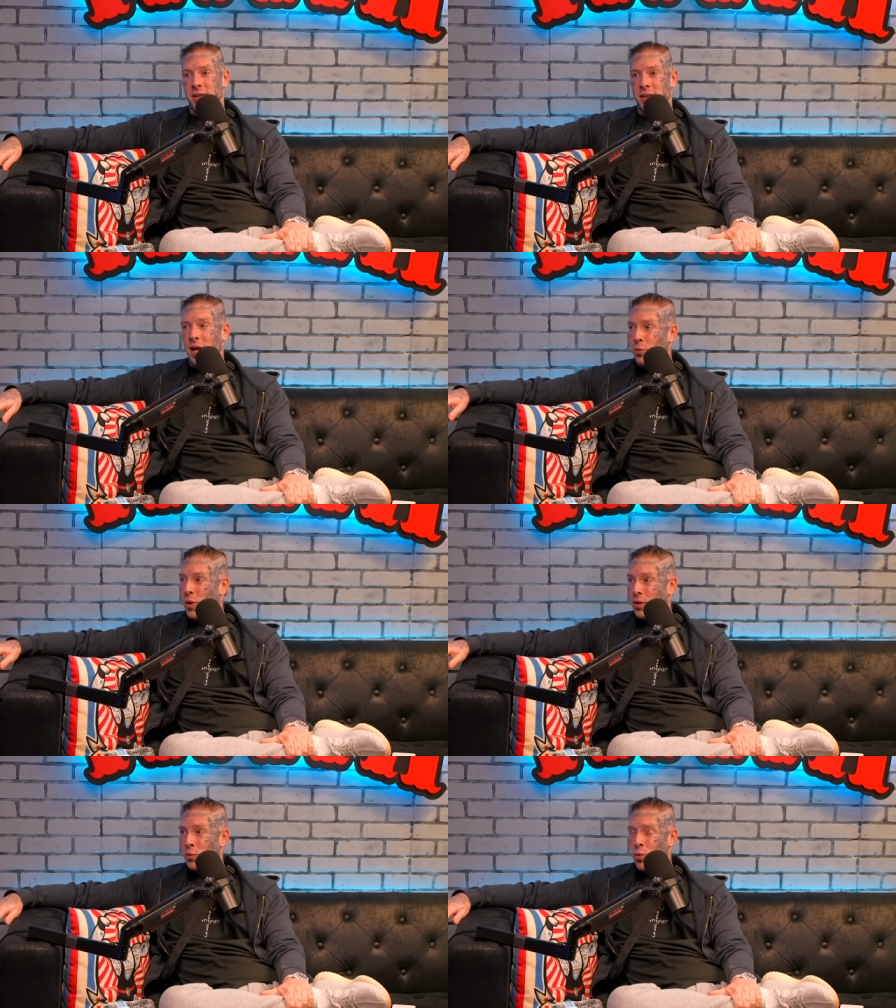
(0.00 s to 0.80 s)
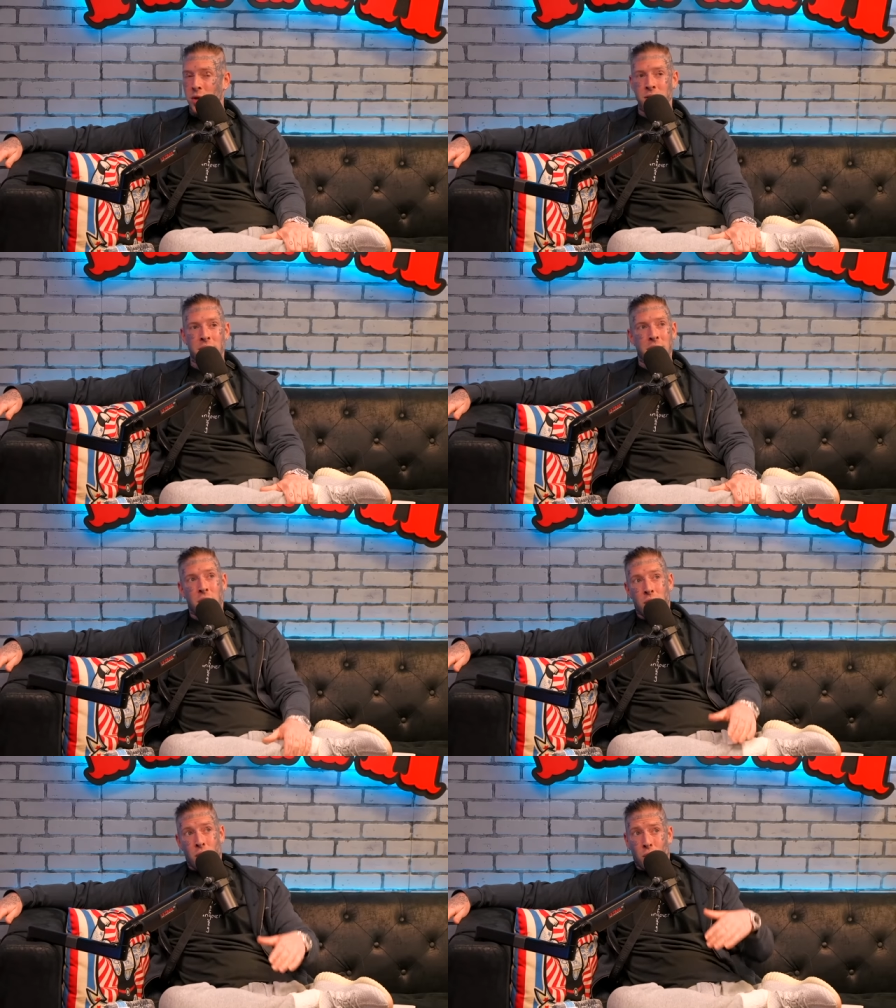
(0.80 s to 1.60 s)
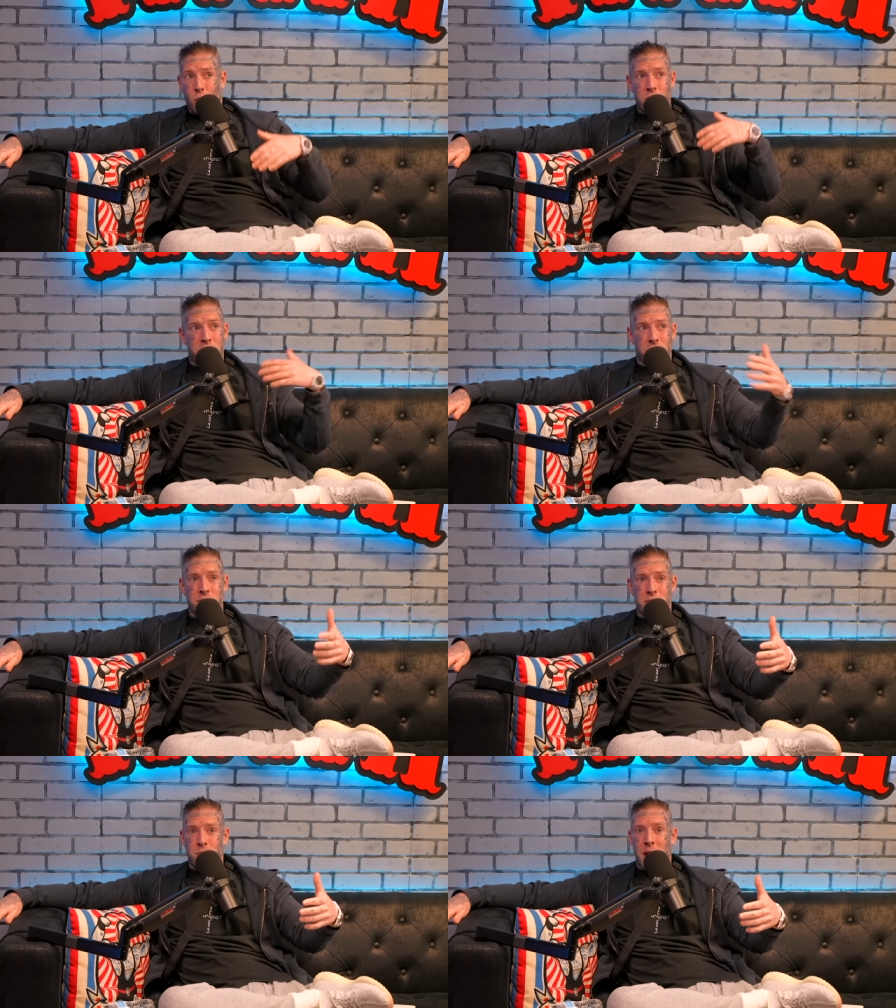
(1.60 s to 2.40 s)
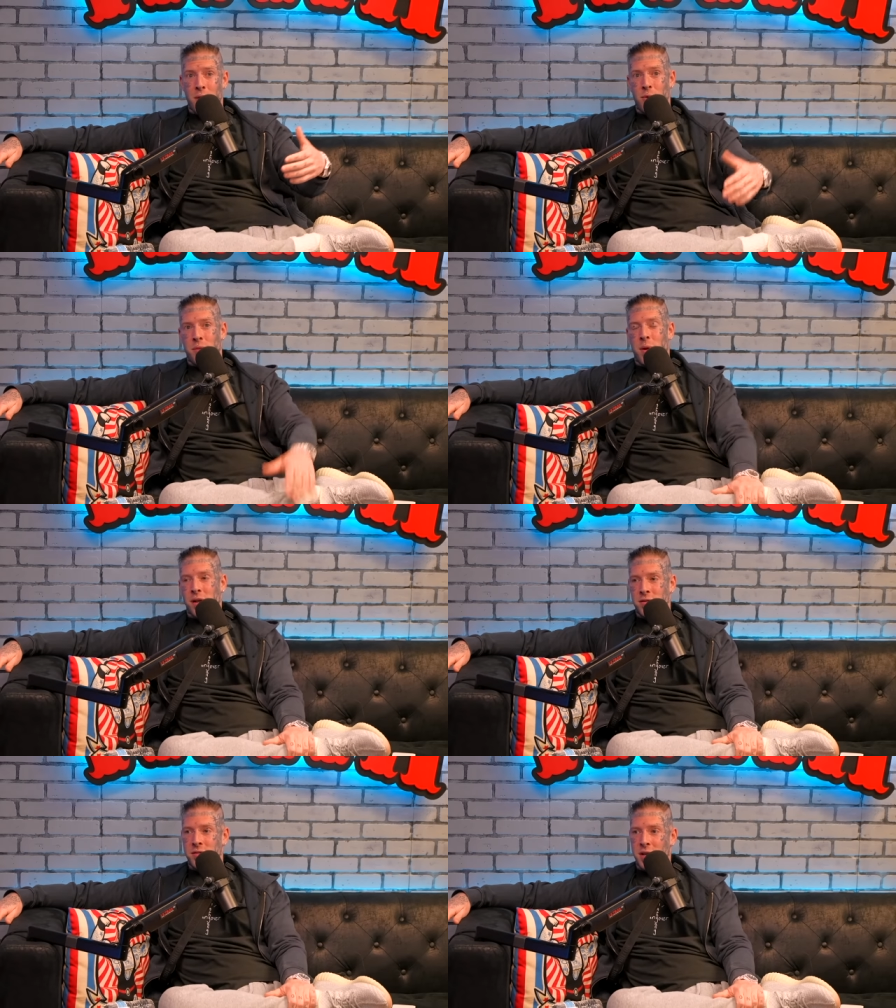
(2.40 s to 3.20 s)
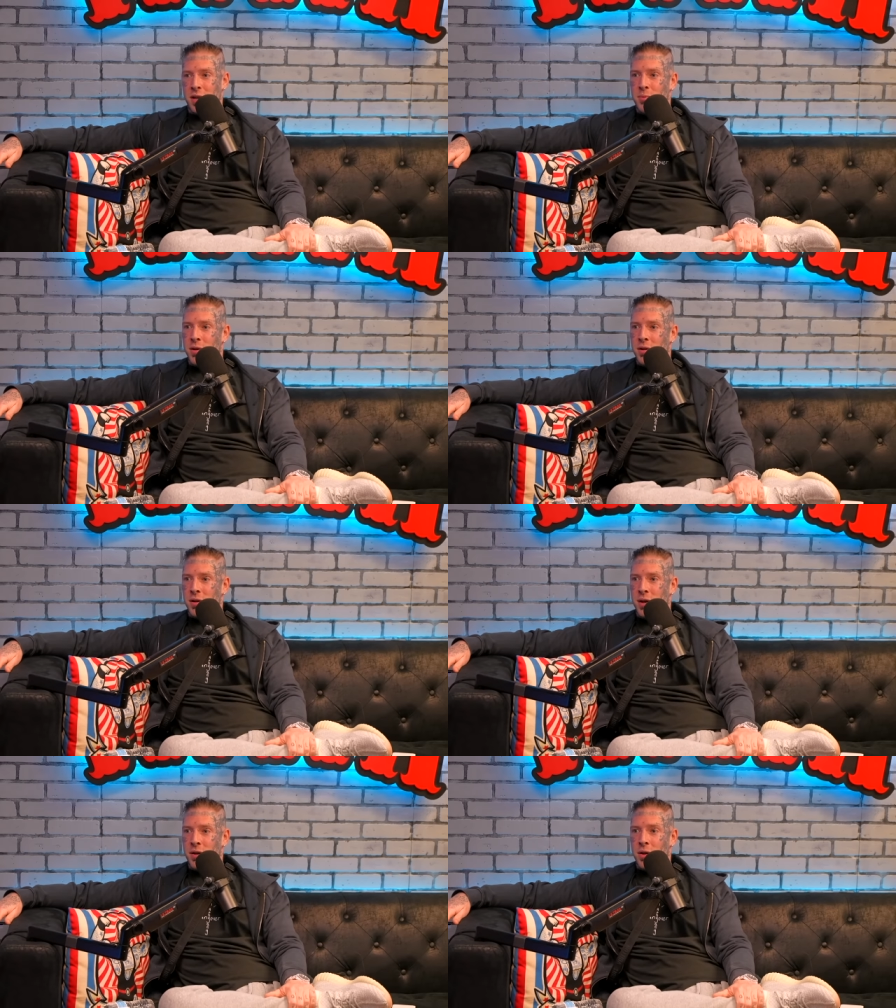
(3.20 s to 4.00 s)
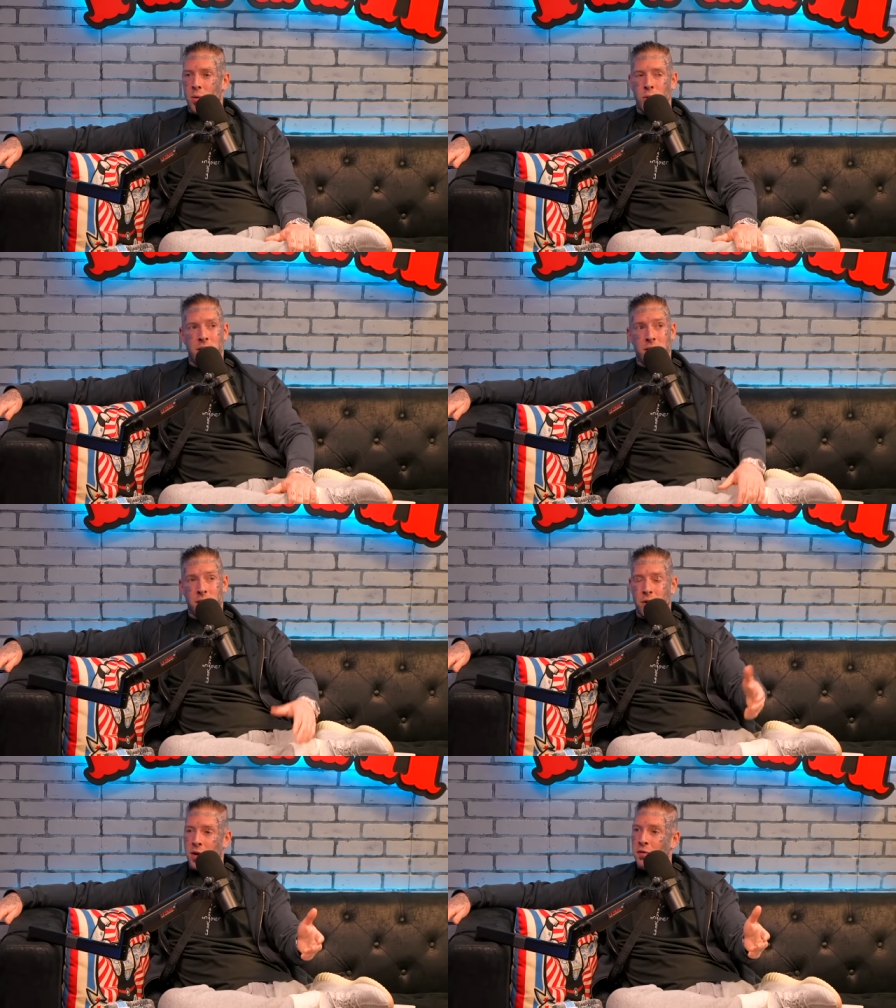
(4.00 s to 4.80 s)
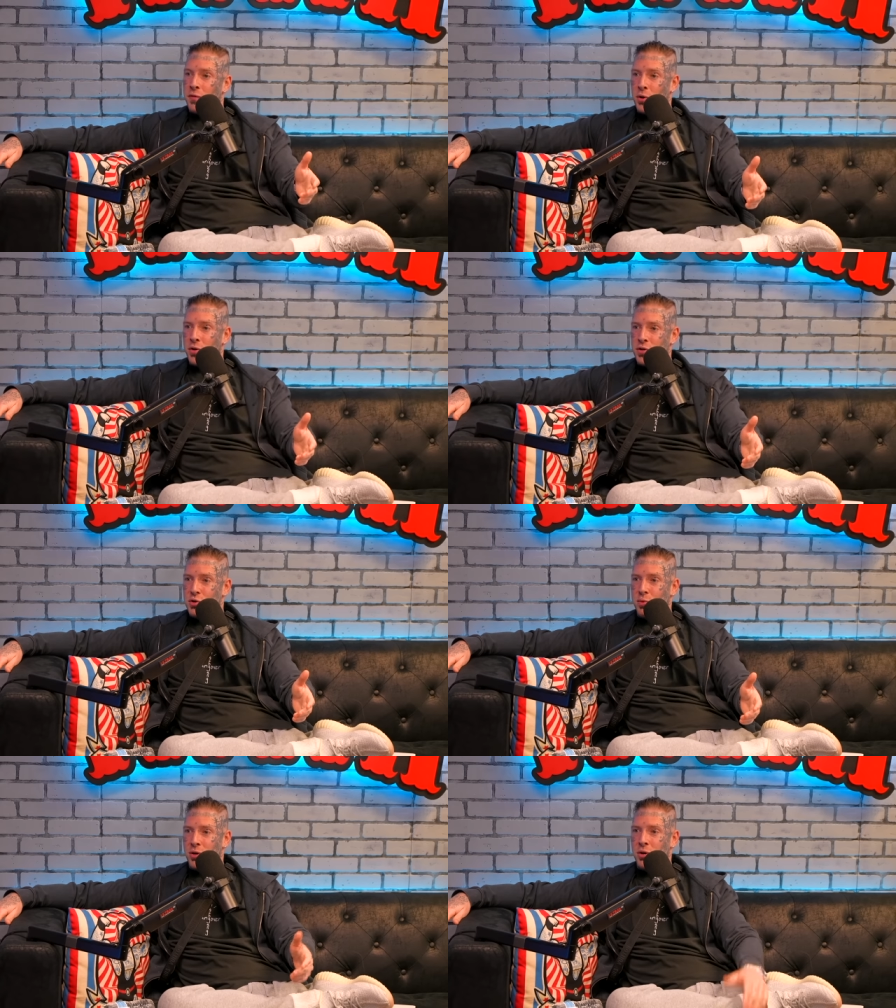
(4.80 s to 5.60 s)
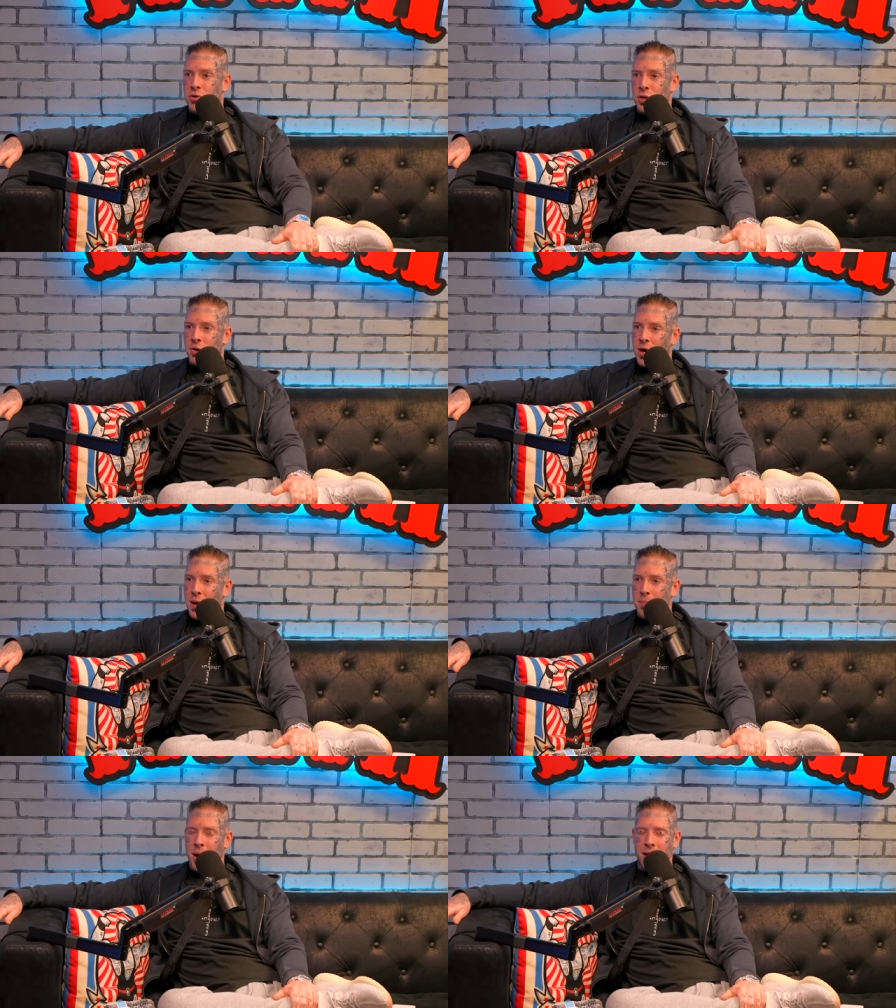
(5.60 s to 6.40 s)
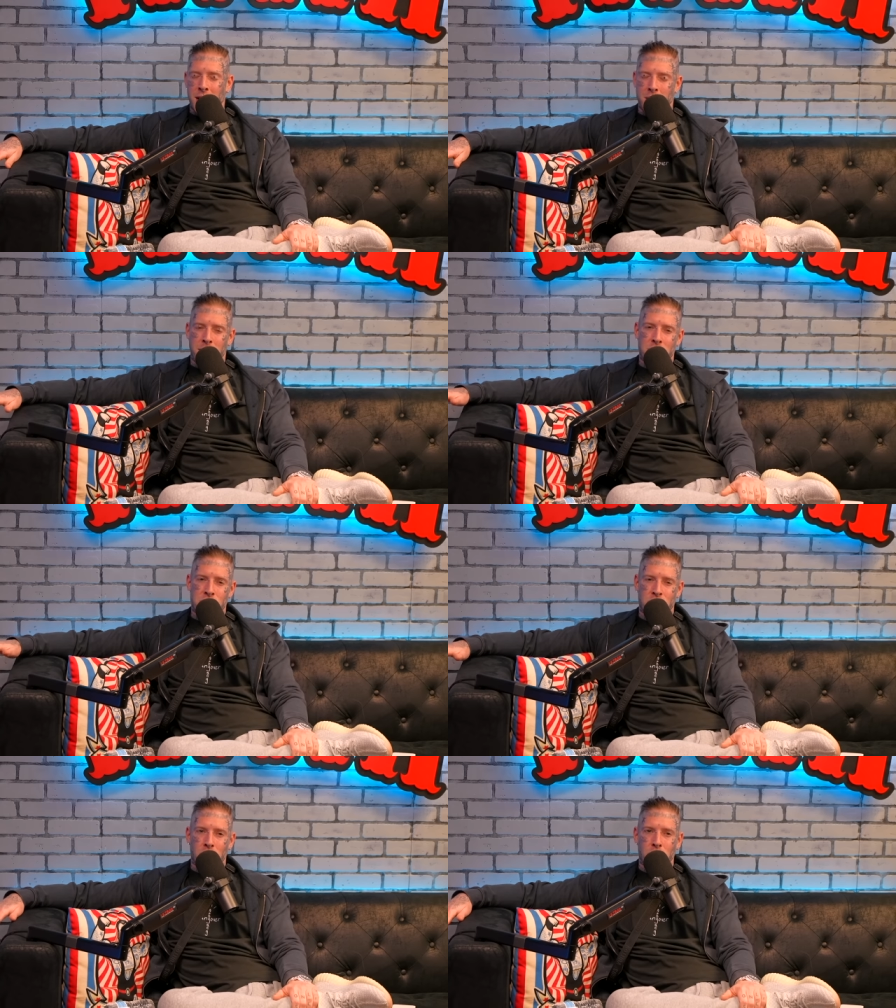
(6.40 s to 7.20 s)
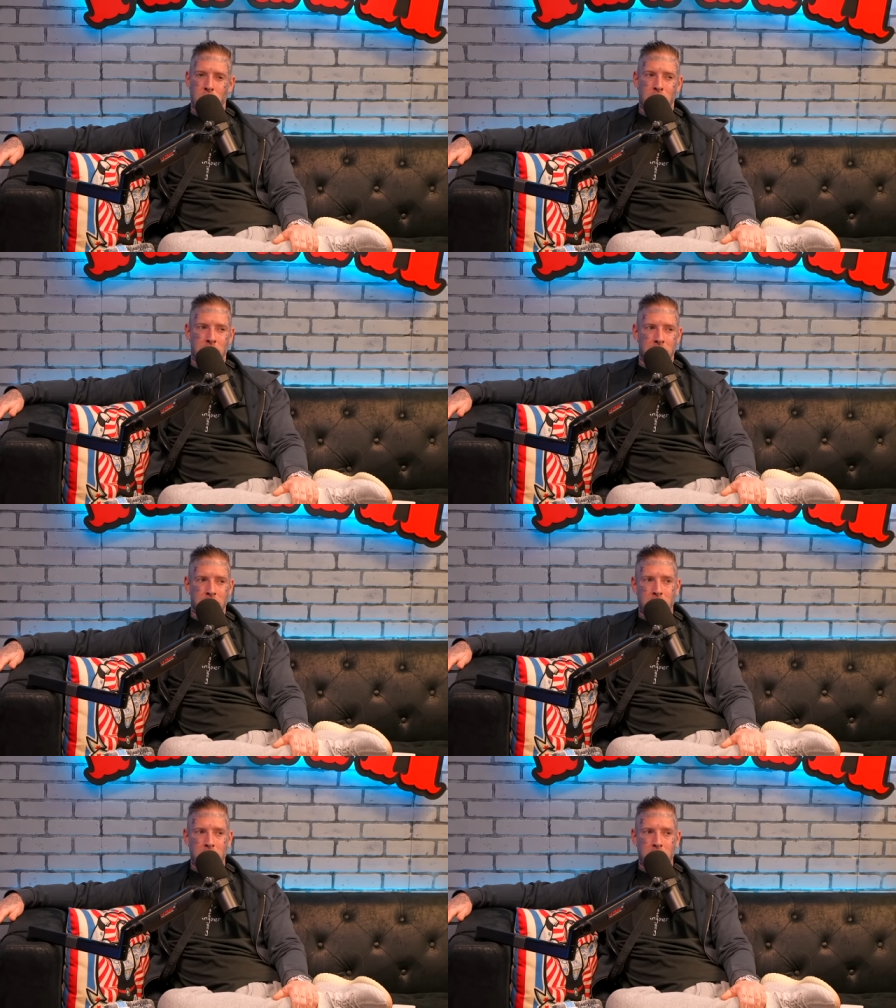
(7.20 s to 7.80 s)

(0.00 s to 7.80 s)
Like when when we first met with Ben's team and and we did a little interview on the Shapiro show and Ben kind of made a joke about like,